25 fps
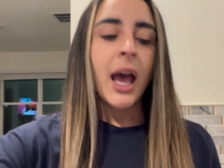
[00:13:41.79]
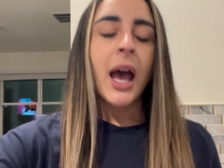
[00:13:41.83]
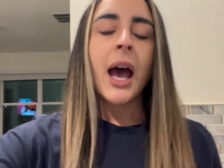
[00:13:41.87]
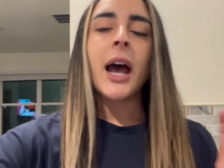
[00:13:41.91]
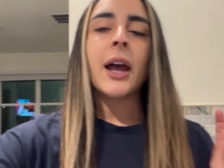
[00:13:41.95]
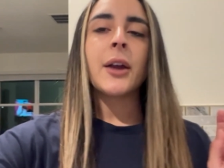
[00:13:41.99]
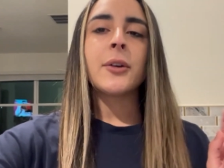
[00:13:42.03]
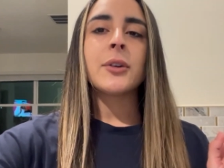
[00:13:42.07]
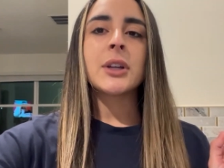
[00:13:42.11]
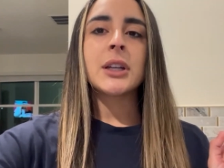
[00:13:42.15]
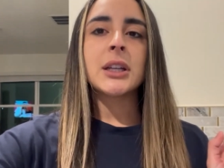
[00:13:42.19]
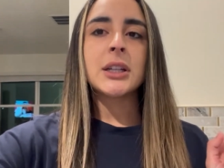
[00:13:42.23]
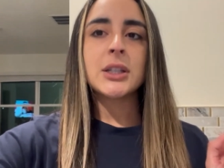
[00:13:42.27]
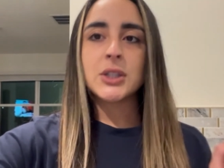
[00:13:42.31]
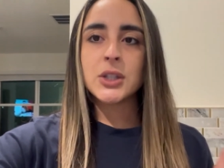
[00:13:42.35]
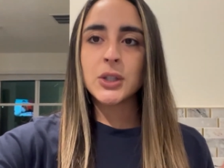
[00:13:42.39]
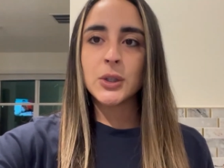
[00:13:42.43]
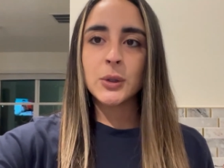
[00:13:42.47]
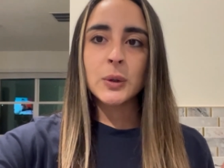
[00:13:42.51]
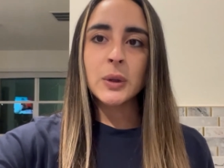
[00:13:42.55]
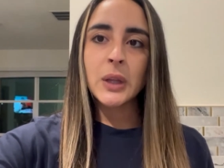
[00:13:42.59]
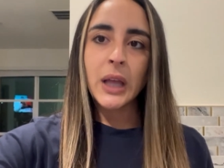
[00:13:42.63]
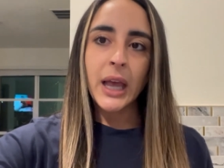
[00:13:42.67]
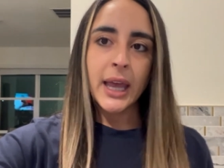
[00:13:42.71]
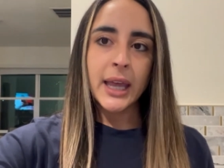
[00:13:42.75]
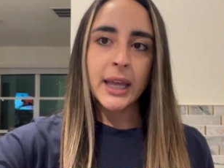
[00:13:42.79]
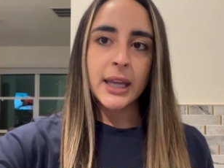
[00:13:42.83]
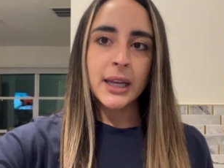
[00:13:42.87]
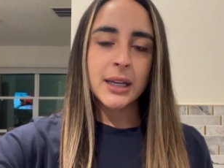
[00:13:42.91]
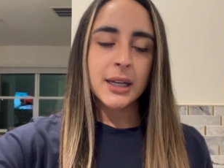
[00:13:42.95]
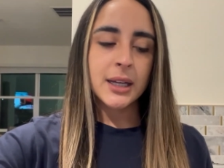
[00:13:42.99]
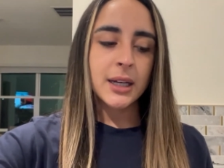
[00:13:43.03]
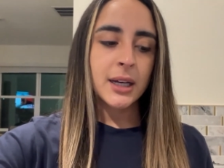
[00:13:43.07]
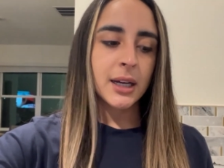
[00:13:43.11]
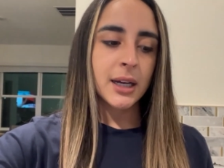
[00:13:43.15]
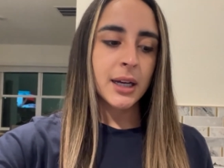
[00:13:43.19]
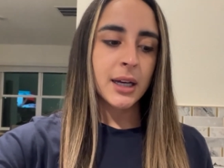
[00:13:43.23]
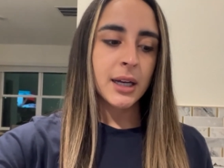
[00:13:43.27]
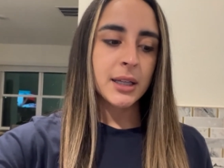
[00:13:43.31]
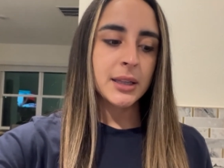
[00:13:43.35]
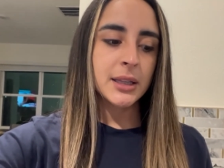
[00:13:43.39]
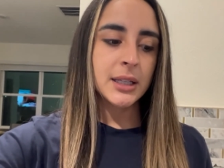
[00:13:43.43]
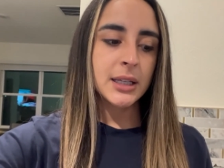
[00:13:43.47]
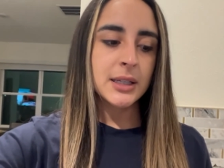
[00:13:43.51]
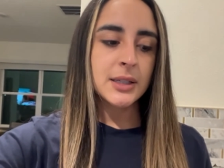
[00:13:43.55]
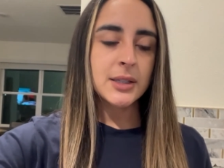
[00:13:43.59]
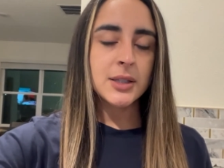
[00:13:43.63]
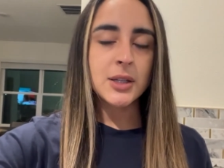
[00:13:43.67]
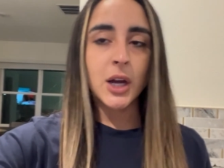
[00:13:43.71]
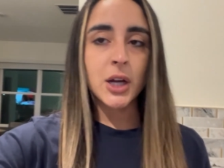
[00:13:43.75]
I really do like
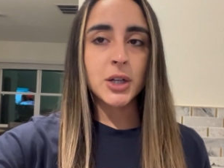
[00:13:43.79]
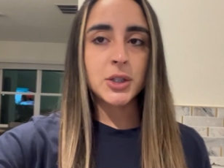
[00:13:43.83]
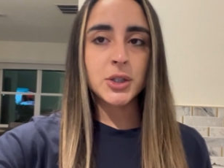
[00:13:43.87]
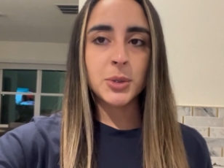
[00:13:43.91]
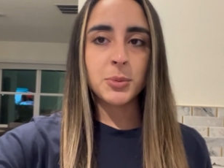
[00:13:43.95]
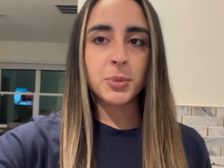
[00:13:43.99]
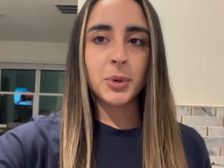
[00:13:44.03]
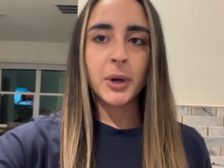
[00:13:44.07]
these Dr.